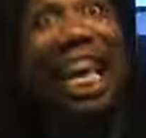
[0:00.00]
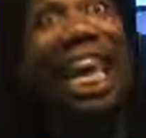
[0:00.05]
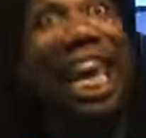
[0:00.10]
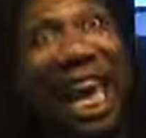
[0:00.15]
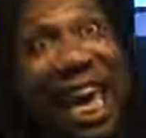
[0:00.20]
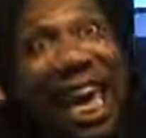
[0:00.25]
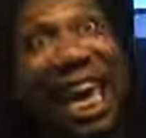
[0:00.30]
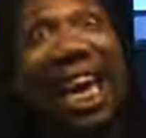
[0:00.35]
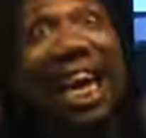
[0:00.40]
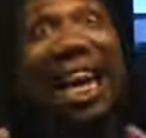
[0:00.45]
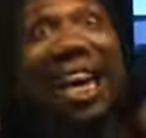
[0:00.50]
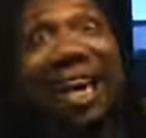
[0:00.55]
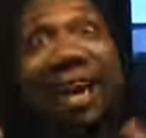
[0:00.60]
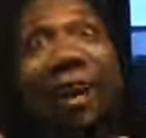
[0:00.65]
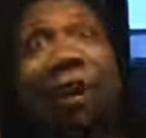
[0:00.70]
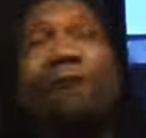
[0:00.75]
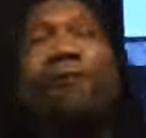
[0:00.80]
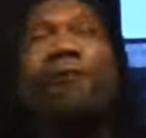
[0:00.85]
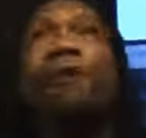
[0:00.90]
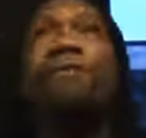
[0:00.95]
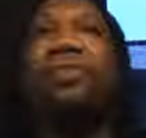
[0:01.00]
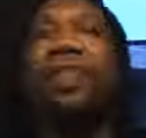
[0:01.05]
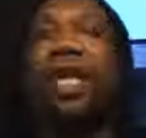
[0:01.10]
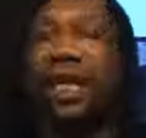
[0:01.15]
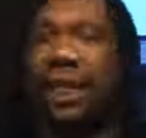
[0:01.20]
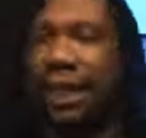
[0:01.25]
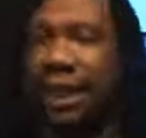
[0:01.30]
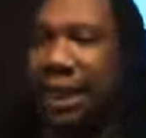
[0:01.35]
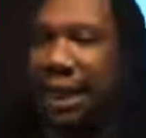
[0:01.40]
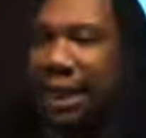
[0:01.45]
here, from
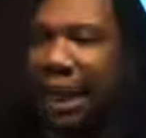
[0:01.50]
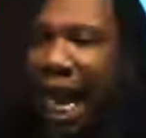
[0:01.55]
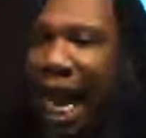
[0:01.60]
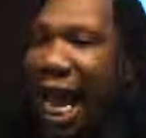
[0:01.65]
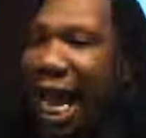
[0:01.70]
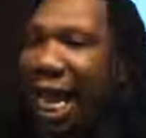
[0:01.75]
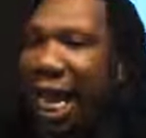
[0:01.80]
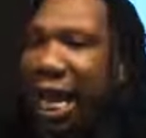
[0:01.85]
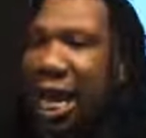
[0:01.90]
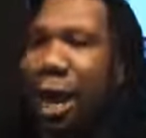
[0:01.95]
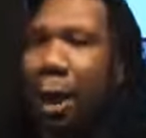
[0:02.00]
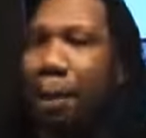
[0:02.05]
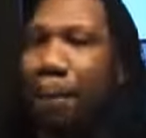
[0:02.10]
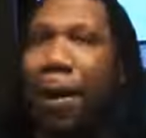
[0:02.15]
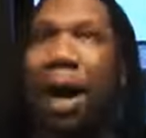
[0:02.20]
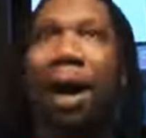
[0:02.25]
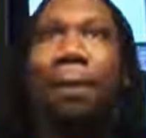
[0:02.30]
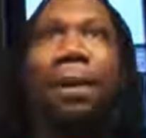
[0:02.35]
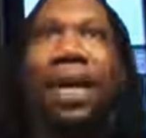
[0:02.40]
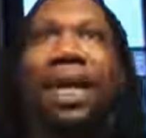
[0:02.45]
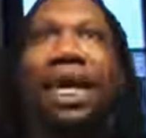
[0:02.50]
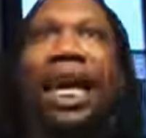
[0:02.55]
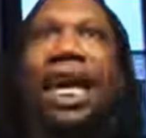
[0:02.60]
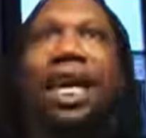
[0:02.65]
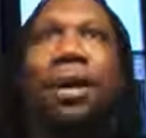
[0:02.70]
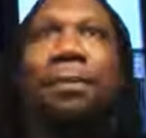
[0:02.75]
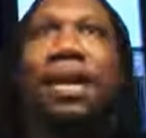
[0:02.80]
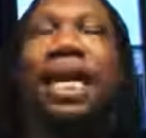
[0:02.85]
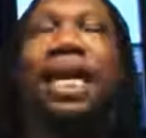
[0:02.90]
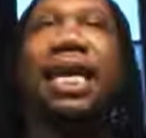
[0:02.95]
the day Public
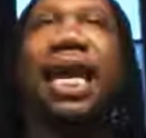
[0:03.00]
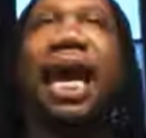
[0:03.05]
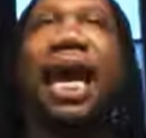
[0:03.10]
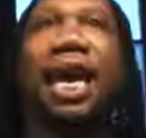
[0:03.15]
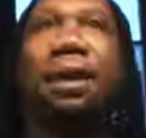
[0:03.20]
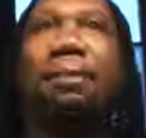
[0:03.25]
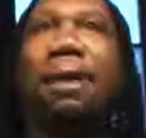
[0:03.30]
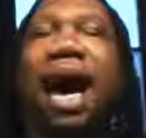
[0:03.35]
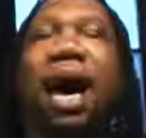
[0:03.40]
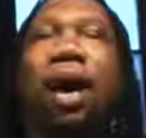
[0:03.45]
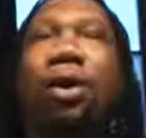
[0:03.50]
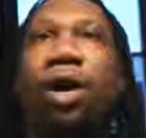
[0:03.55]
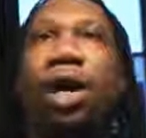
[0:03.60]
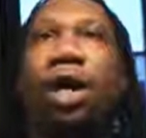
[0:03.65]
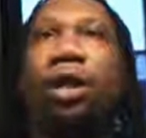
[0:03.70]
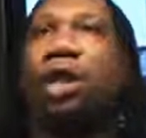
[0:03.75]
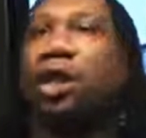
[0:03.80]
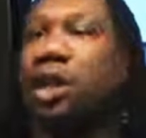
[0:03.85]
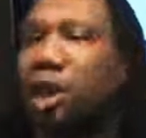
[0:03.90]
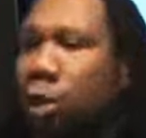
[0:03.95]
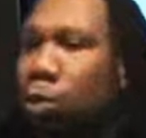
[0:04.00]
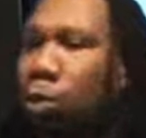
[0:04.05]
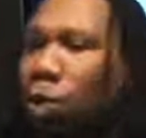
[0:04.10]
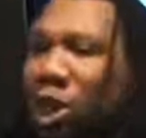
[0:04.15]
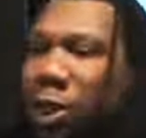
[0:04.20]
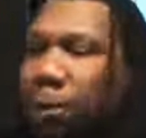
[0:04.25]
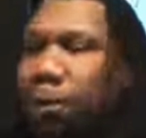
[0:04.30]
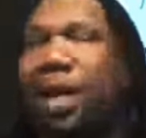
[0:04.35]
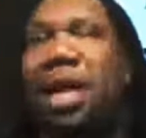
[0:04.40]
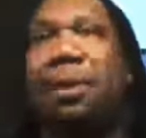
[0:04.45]
Enemy came out, the
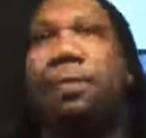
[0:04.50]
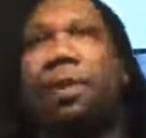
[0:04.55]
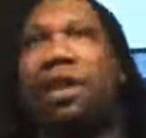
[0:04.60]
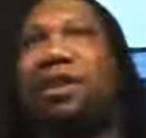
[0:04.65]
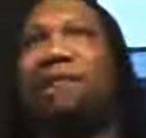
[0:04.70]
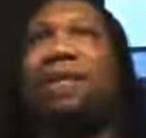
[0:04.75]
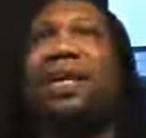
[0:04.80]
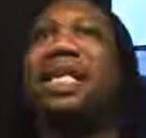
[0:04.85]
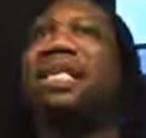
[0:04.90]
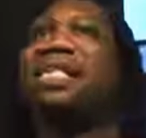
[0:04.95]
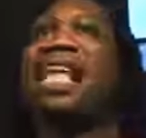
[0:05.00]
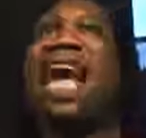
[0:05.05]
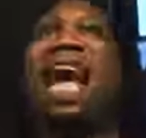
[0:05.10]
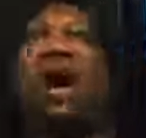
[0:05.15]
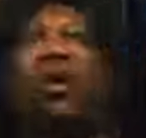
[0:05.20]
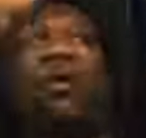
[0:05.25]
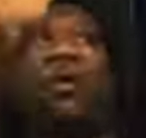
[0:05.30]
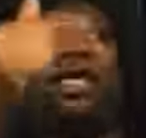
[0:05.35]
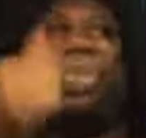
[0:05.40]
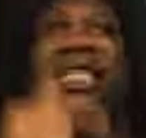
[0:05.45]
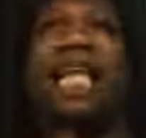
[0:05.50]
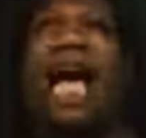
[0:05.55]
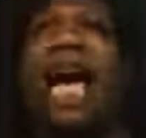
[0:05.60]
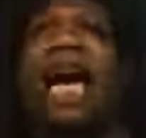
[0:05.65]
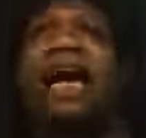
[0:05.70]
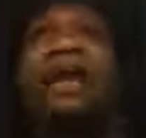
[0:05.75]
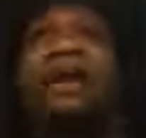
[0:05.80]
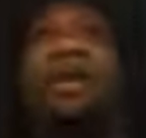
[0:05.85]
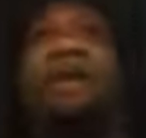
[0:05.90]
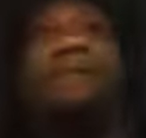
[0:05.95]
Swiss people have been down with
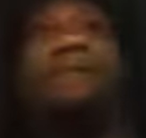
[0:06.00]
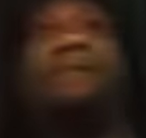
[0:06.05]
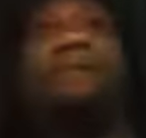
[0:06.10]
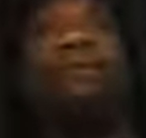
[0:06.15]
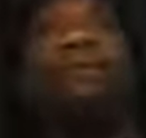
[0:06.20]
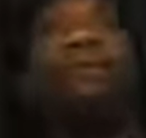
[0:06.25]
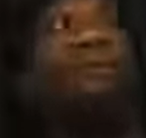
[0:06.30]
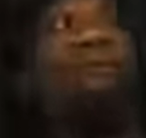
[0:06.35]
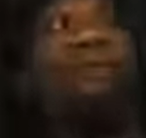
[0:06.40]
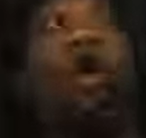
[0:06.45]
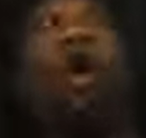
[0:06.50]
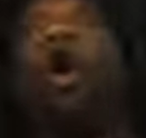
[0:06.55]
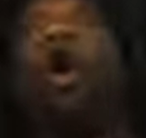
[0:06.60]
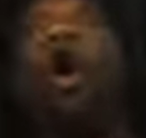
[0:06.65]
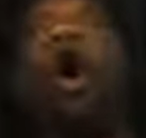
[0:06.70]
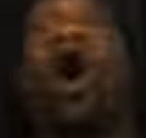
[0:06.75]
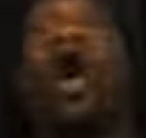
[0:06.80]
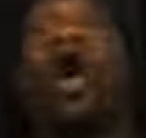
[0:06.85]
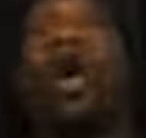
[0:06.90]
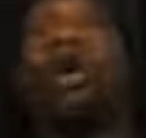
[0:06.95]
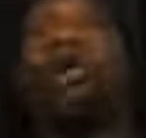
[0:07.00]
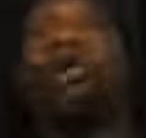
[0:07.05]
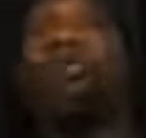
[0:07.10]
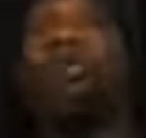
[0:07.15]
that. More